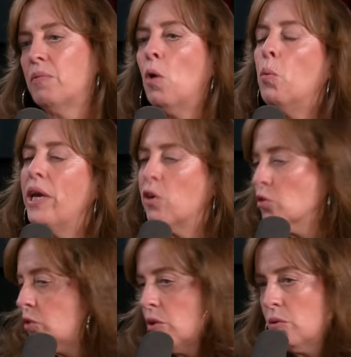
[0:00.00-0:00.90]
a week or
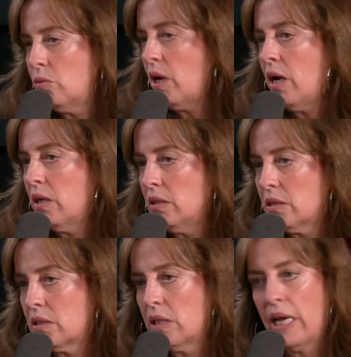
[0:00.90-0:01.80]
two, not
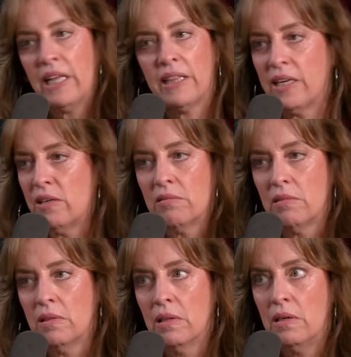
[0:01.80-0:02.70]
anything yeah, yeah,
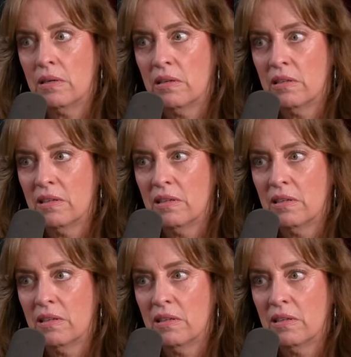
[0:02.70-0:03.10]
yeah. longer.